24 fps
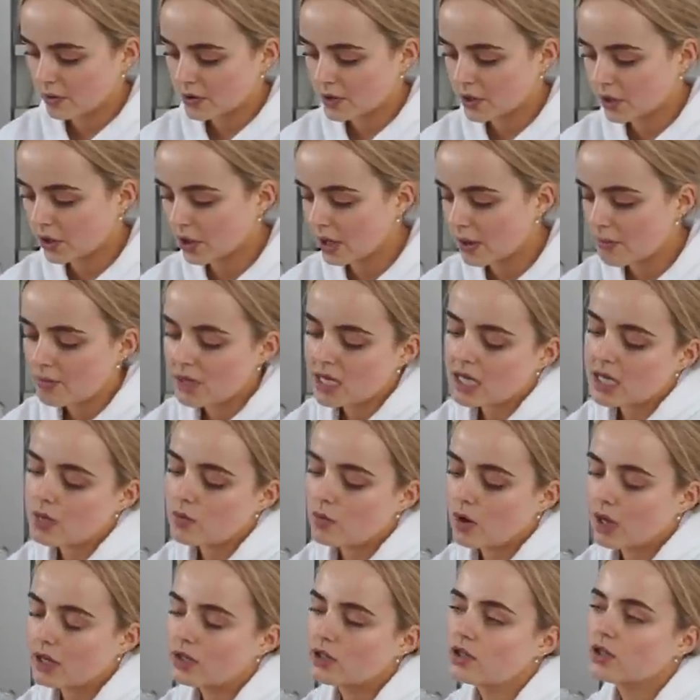also got a mini
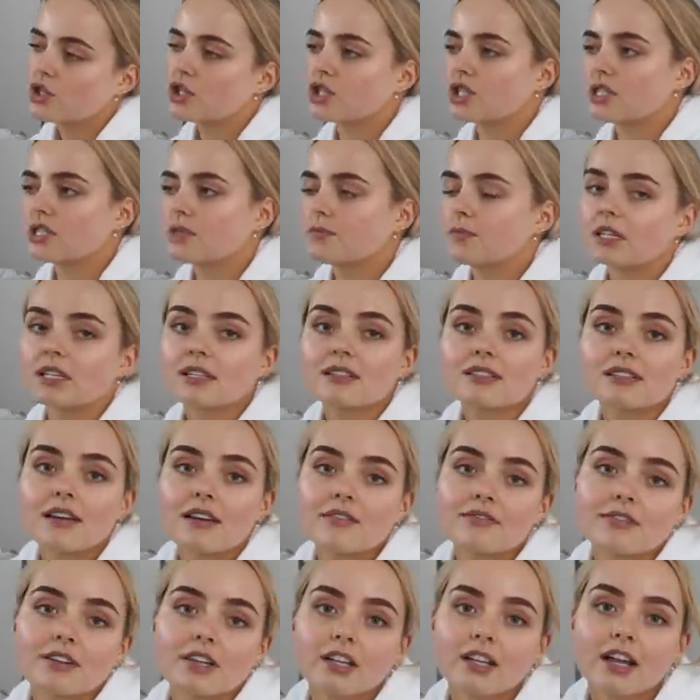one just because I
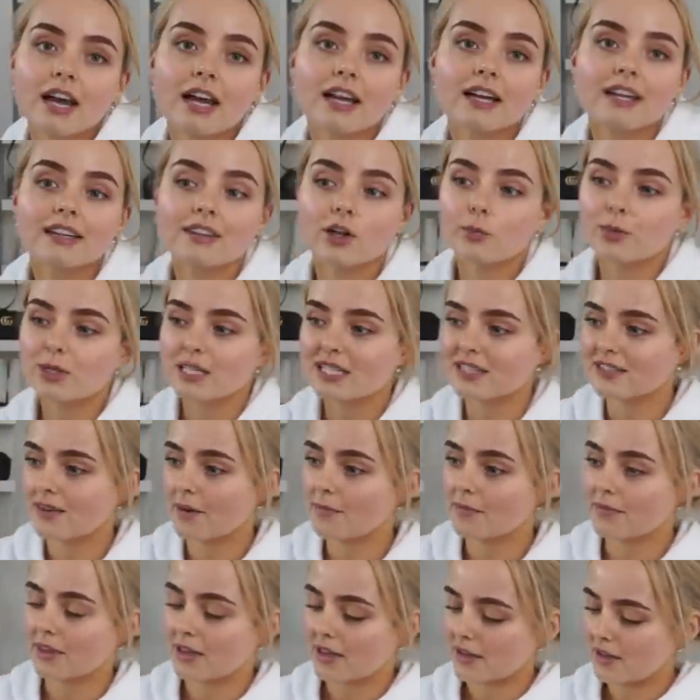feel like there'll be
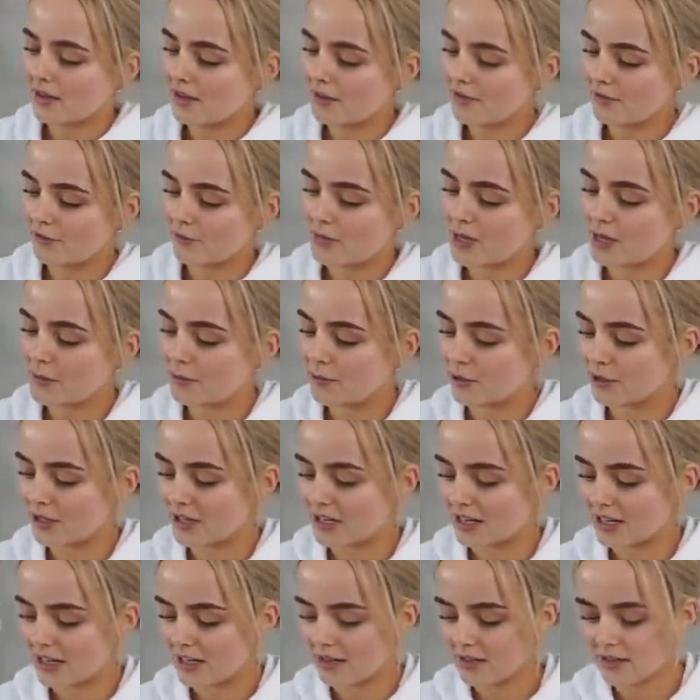something for me to put in
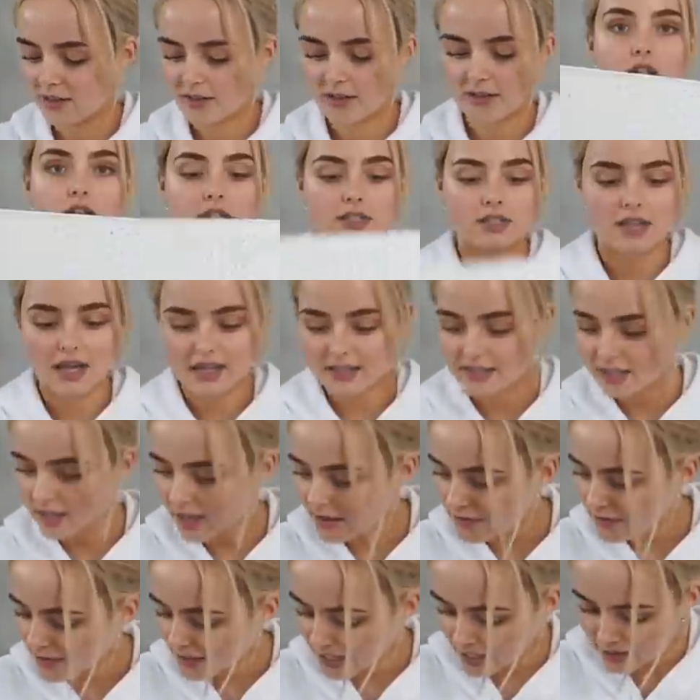here. Just that. Did
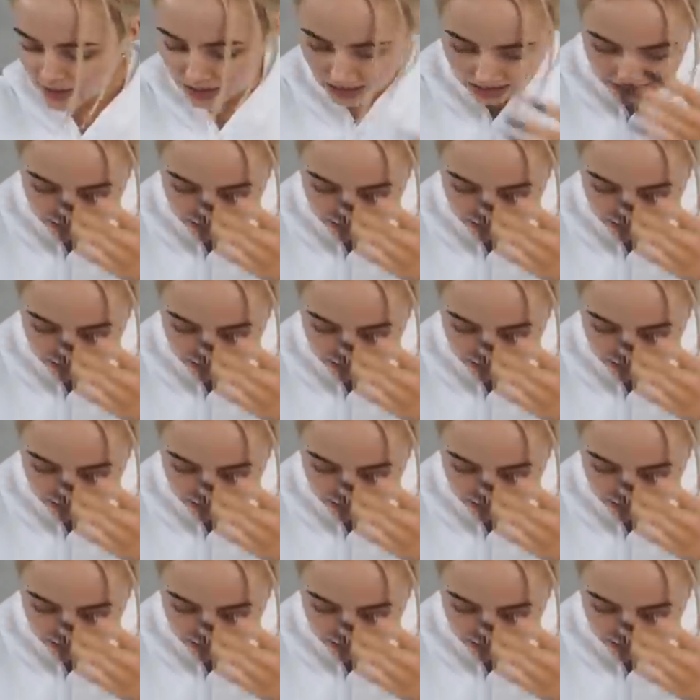I forget the